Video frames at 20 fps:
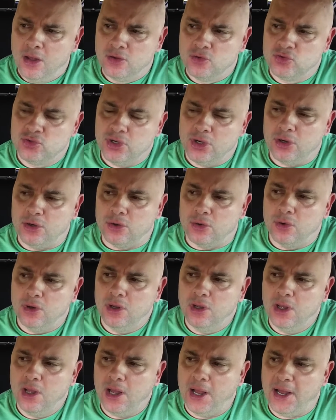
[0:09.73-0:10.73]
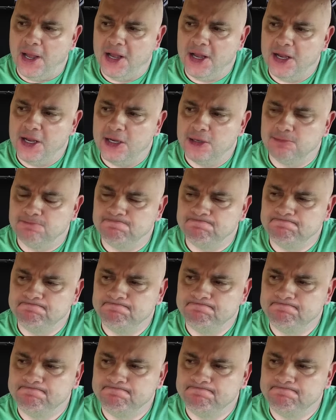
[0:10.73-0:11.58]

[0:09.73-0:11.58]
So, um,